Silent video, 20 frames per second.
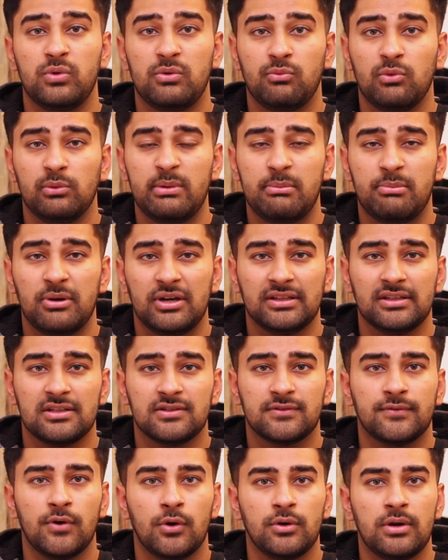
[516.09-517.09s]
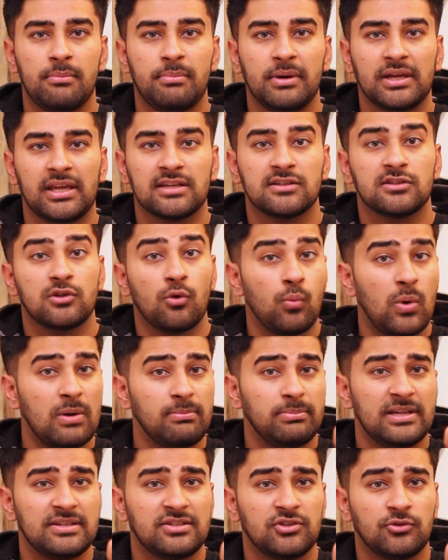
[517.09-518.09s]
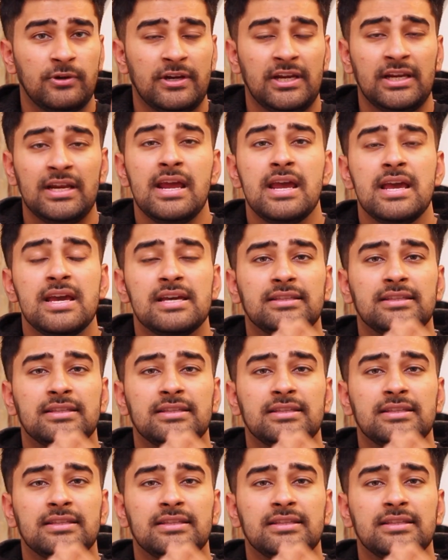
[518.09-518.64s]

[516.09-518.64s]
We will be putting this phone up against the OnePlus 3,